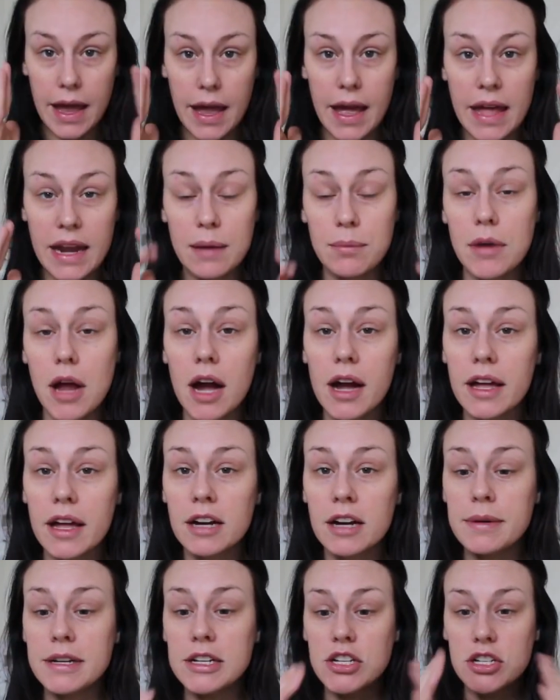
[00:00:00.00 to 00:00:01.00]
And I'm not
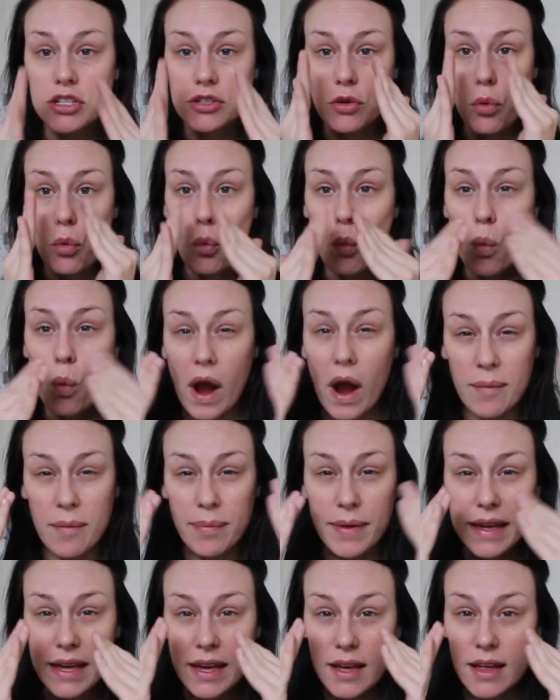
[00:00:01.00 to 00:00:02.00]
going to be just
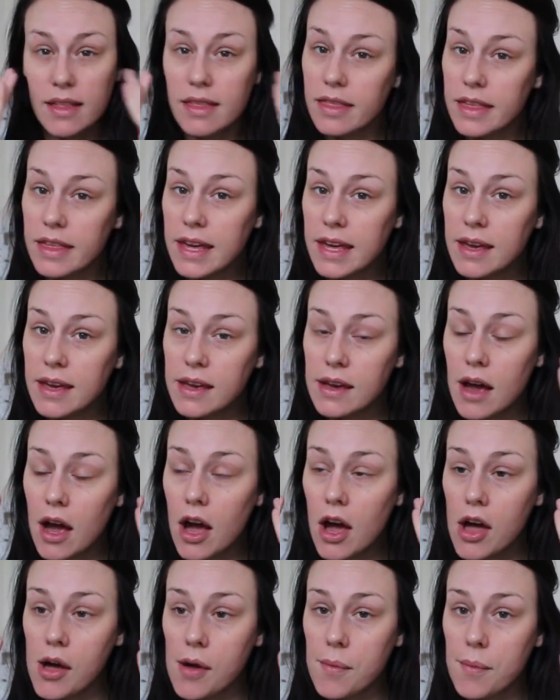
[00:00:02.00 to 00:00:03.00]
wiping the
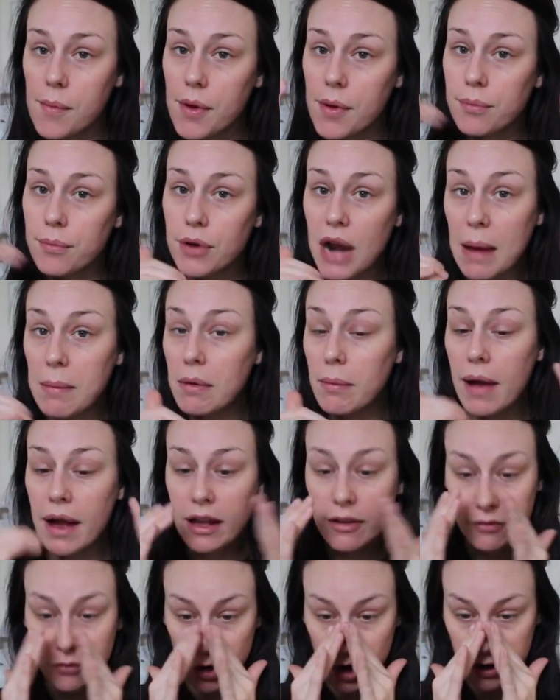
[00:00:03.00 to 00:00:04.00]
primer back
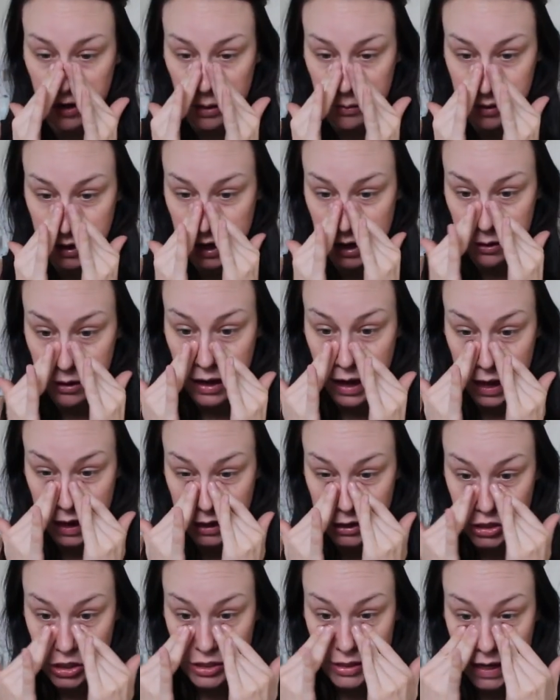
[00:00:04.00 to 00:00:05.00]
and forth. I'm going to kind
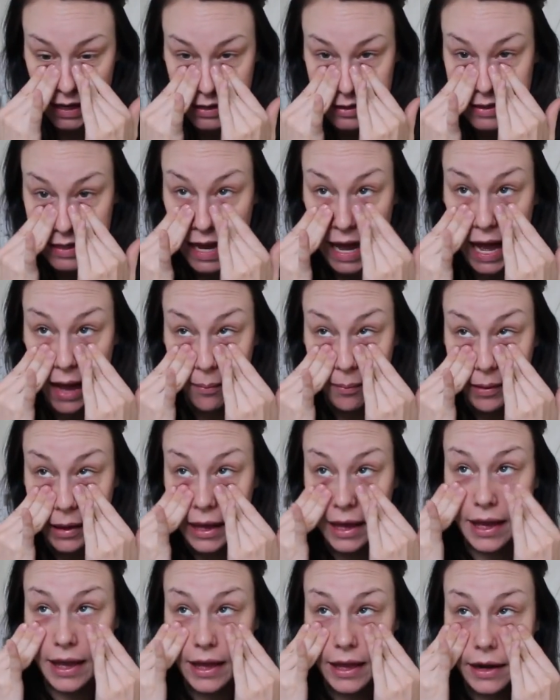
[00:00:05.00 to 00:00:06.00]
of just like tap
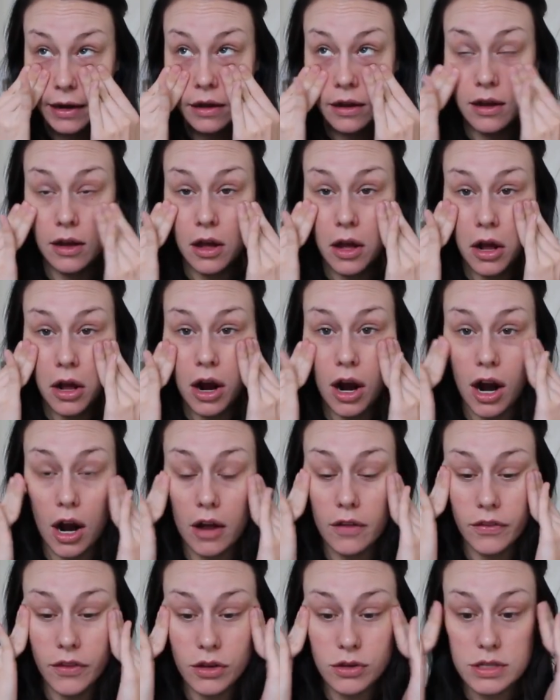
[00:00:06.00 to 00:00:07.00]
it in
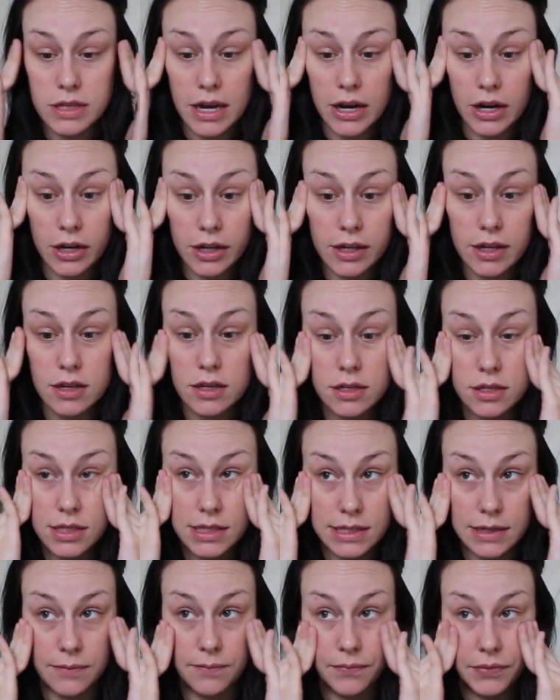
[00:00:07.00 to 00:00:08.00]
on those
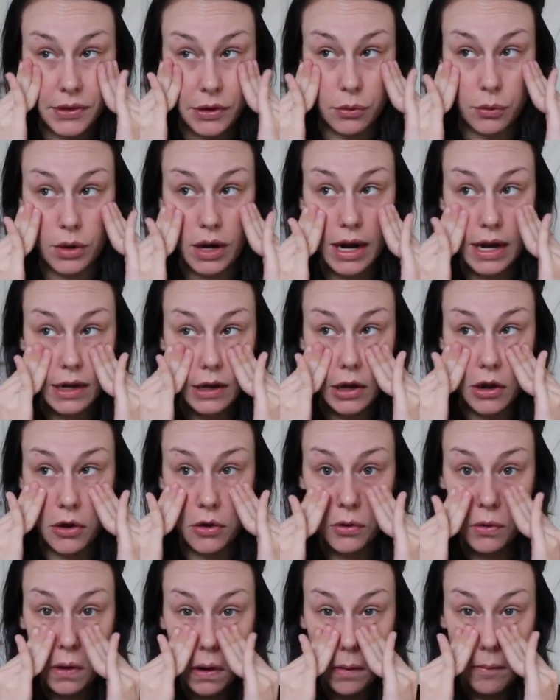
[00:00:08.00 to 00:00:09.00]
areas where I
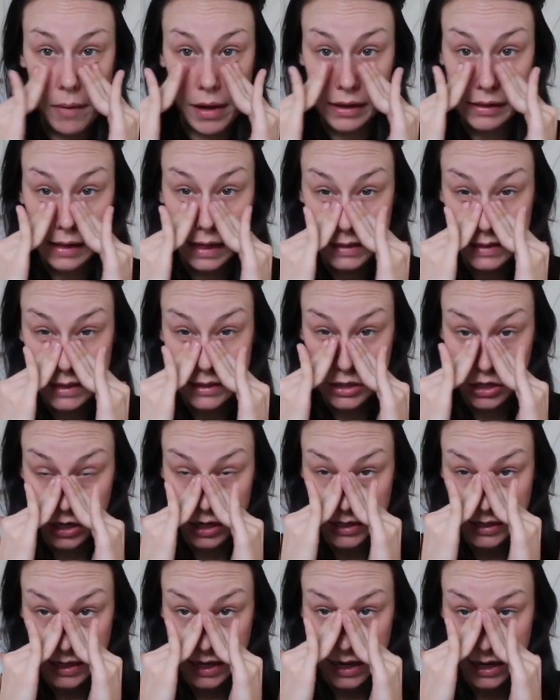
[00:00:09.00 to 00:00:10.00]
know my glasses are
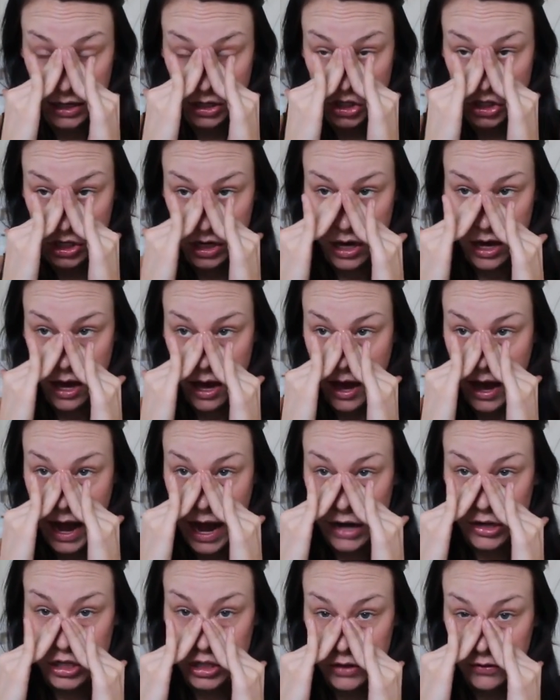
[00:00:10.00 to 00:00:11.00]
going to touch.
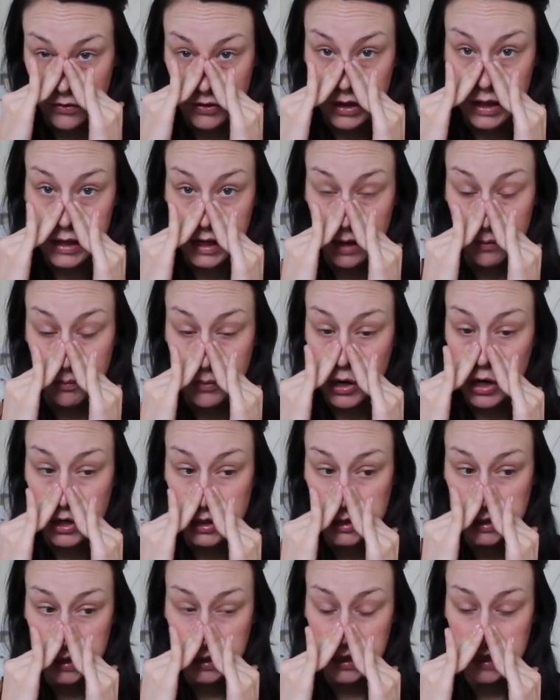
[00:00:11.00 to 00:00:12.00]
I just feel like it
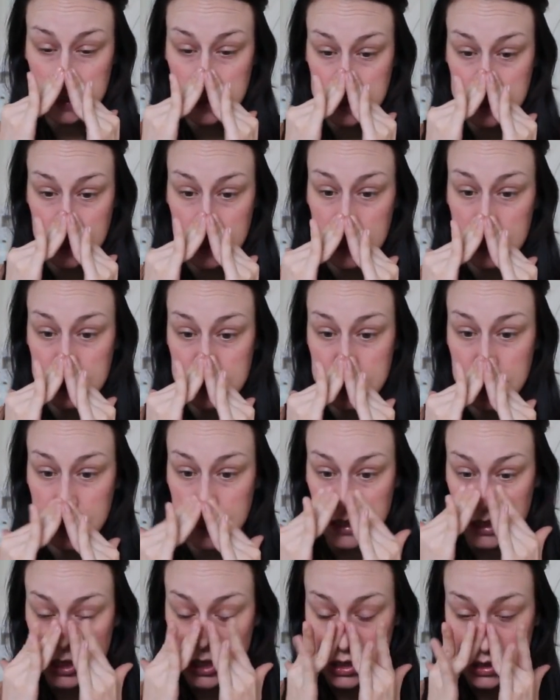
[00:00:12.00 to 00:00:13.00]
personally sinks
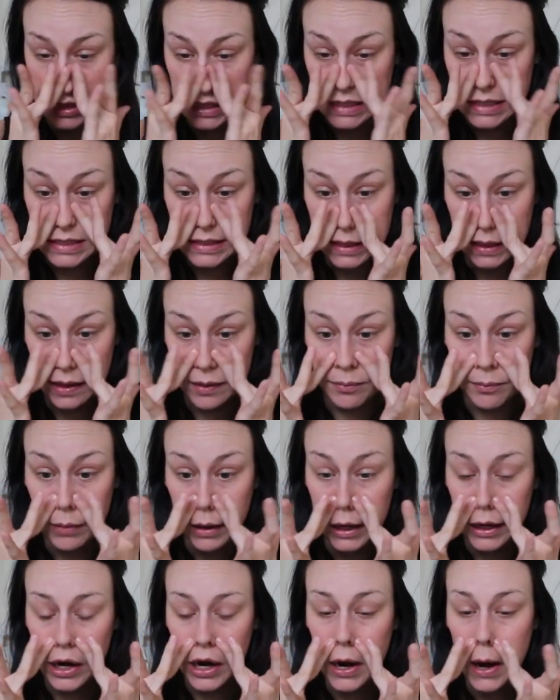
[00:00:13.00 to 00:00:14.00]
into the skin
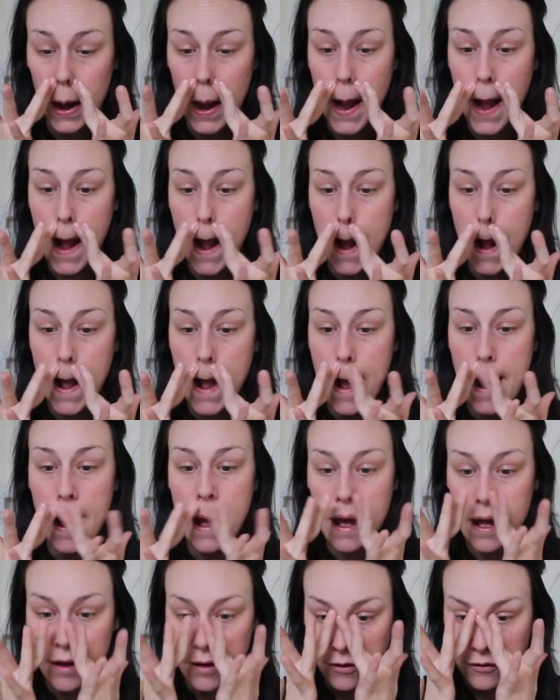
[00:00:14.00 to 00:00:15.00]
better,
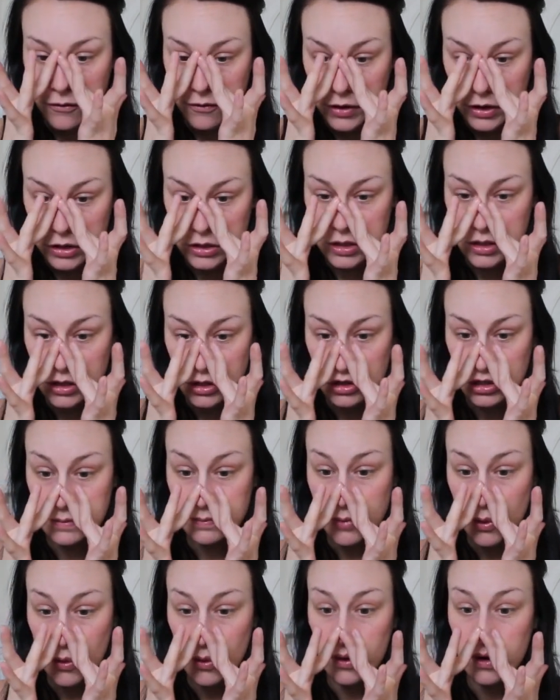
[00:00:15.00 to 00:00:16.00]
fills in those
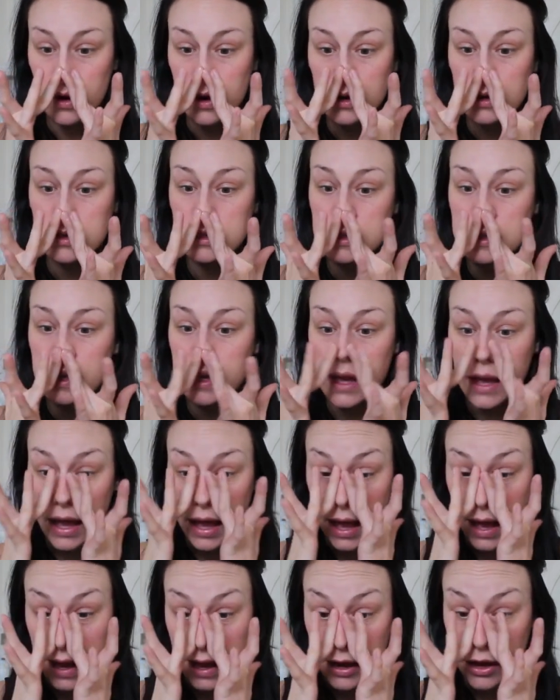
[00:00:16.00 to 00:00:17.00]
pores,
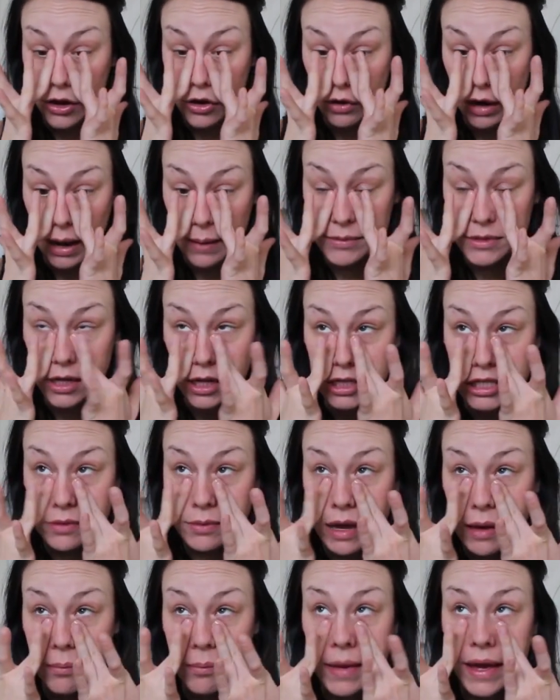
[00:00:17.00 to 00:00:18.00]
and grabs onto
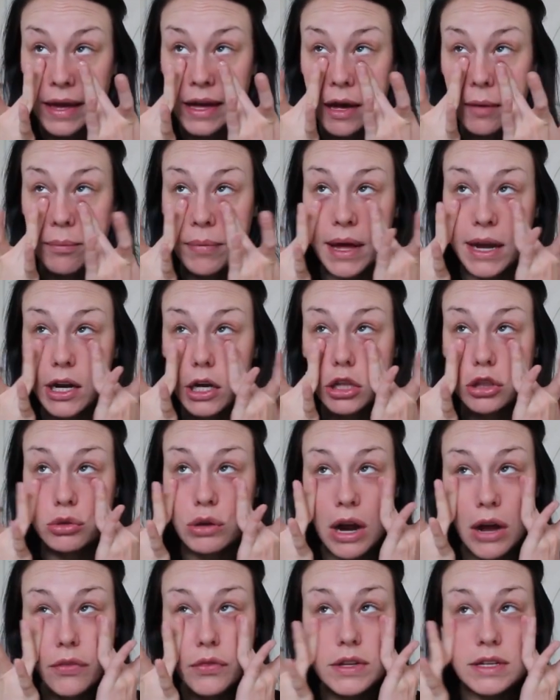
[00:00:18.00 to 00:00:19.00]
my makeup better
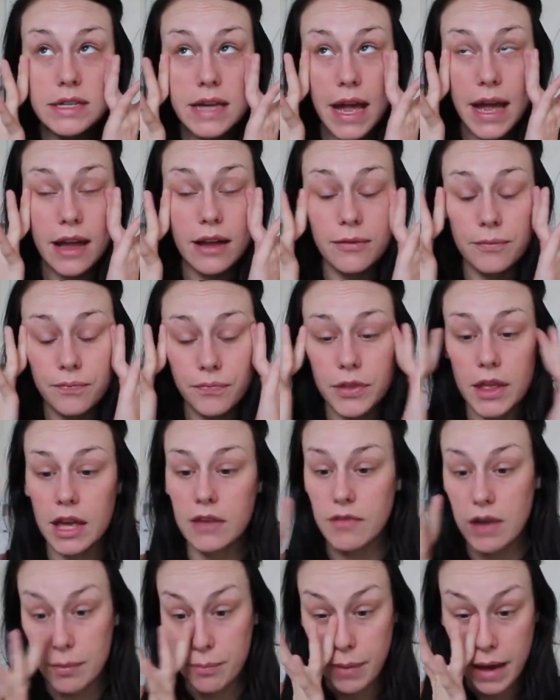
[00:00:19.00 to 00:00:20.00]
throughout the day
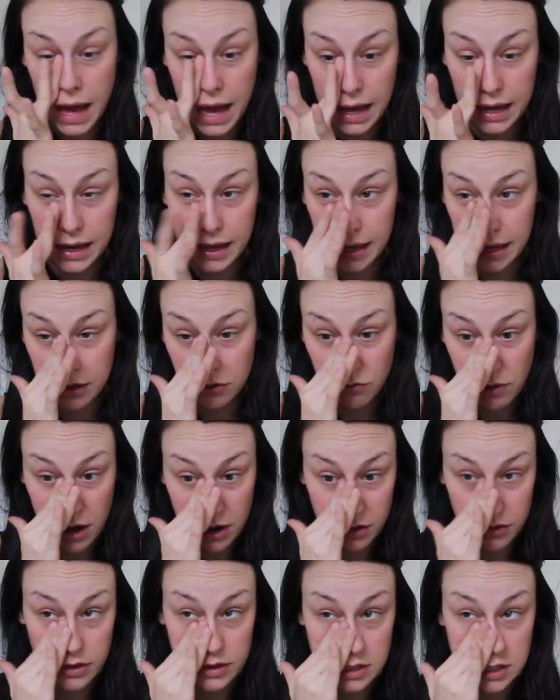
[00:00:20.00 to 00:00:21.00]
if I pat it in
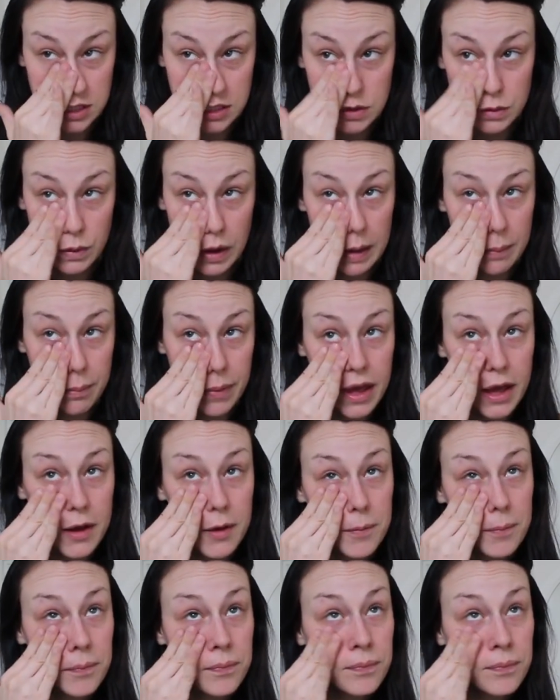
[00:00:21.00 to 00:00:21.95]
rather than swipe it.